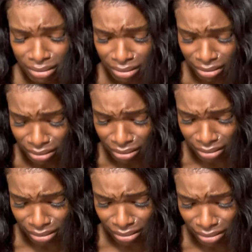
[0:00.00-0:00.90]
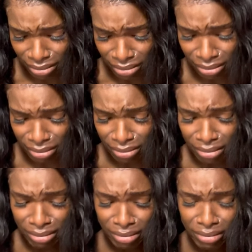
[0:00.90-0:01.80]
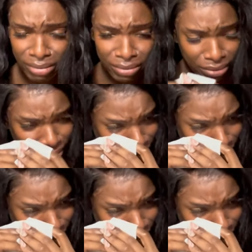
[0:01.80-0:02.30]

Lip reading: [no speech]